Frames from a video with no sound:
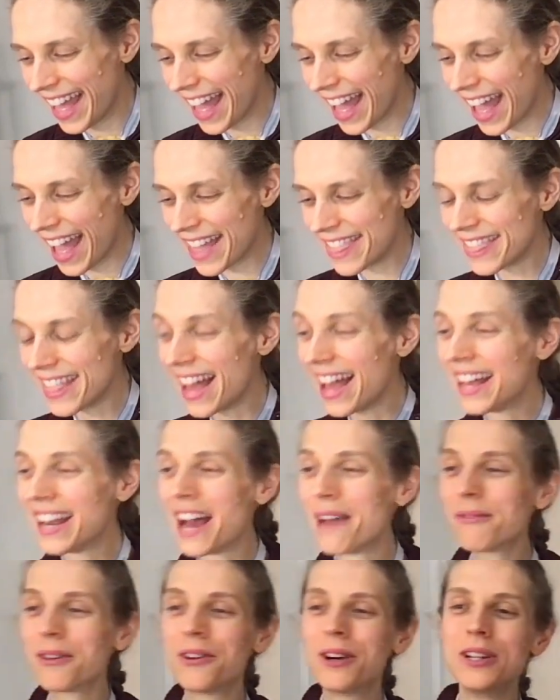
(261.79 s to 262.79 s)
And then
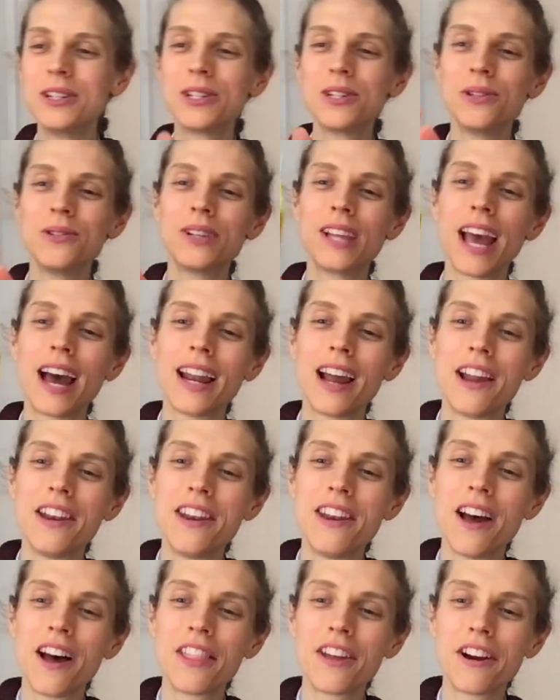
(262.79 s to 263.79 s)
I'm going to get
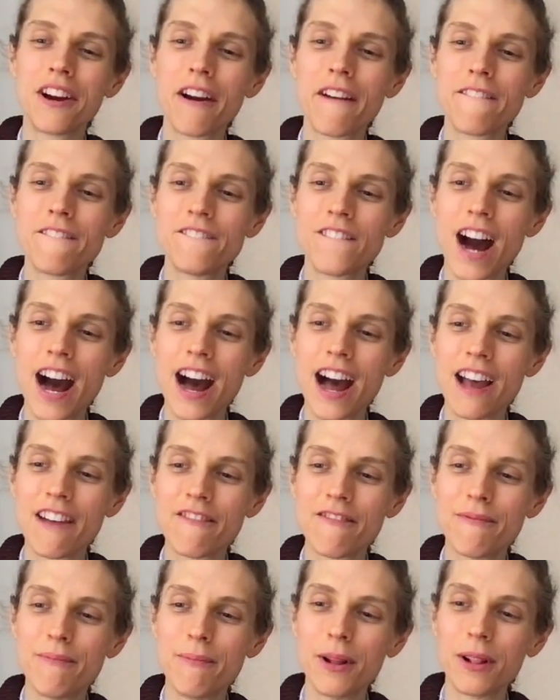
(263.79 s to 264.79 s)
another five
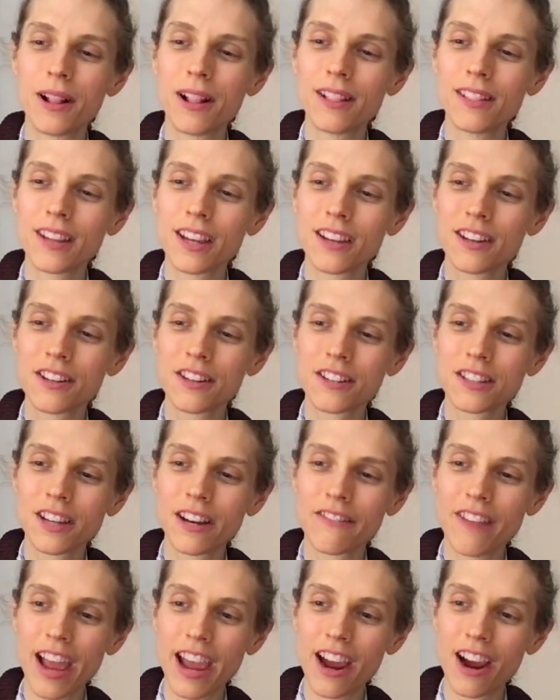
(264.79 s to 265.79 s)
milliliters of
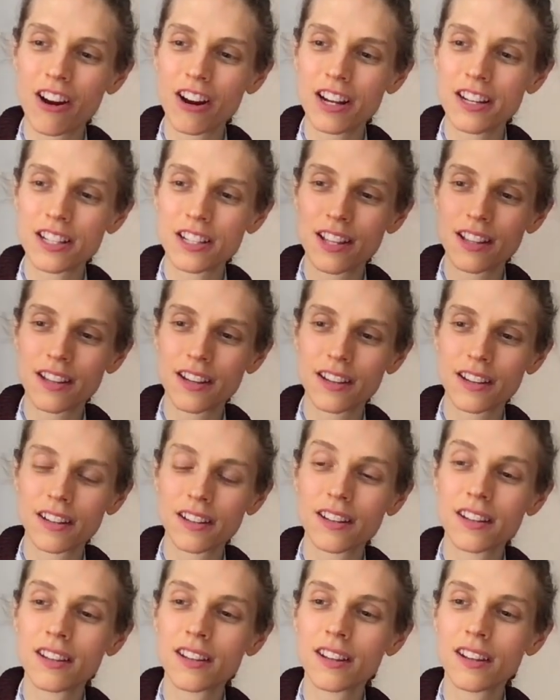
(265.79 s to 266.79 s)
air into the,
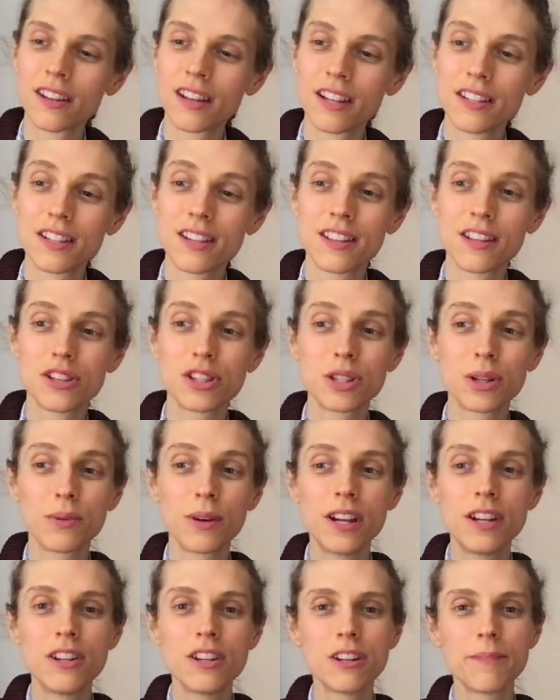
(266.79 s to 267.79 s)
into the
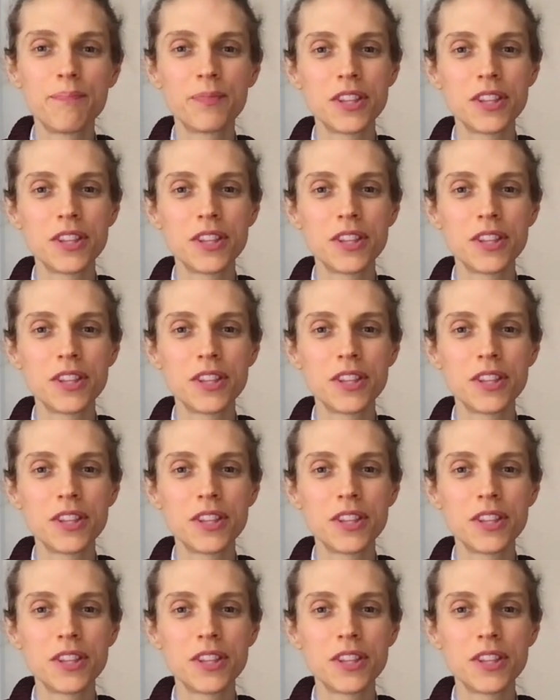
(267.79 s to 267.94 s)
syringe.